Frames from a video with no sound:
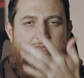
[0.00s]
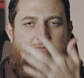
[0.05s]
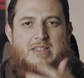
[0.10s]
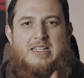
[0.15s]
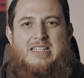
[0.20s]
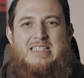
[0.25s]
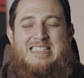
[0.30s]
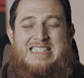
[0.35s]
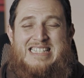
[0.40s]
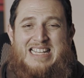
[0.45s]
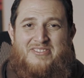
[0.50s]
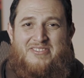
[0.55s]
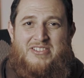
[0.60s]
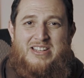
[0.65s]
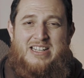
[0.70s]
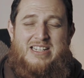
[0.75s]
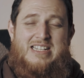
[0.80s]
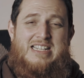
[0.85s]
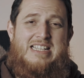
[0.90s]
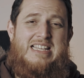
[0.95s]
It
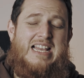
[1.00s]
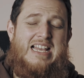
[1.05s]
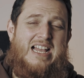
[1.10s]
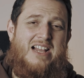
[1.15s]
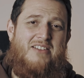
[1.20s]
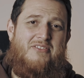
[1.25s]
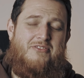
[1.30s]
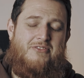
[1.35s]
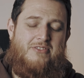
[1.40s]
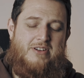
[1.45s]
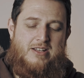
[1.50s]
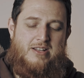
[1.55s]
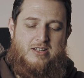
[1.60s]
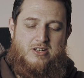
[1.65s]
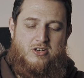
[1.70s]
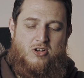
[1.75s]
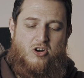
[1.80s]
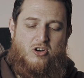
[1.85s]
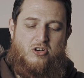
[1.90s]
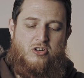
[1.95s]
definitely have a
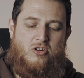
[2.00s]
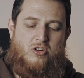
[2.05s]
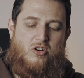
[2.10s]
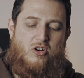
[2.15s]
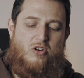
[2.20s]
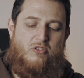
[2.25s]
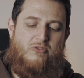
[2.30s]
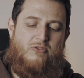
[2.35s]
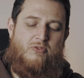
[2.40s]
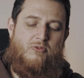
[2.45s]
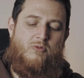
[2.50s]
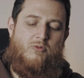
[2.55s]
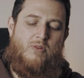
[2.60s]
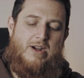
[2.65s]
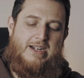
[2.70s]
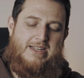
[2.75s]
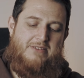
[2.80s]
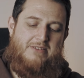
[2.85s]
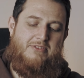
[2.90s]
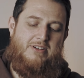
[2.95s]
lot of
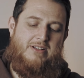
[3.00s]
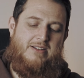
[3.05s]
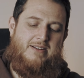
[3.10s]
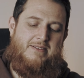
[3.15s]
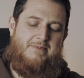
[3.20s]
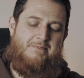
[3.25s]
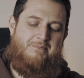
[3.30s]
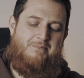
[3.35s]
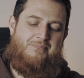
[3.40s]
vetiver,